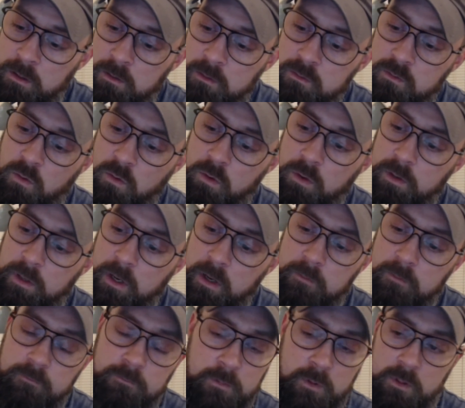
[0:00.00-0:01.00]
door there
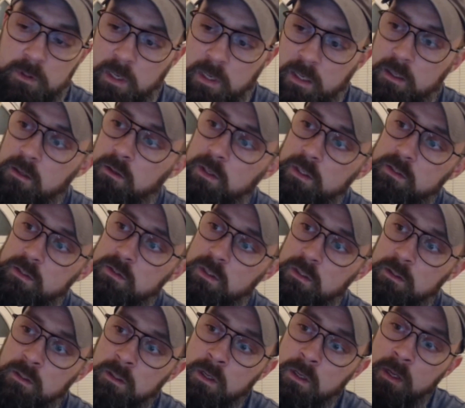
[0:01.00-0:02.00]
that clicks
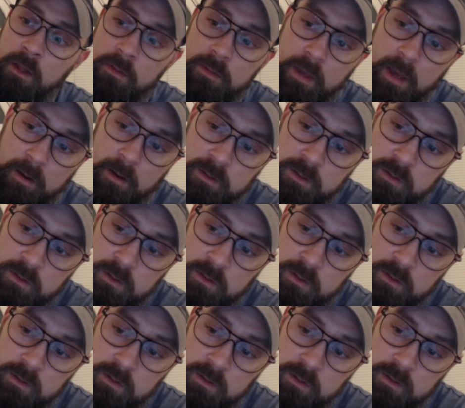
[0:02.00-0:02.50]
in. That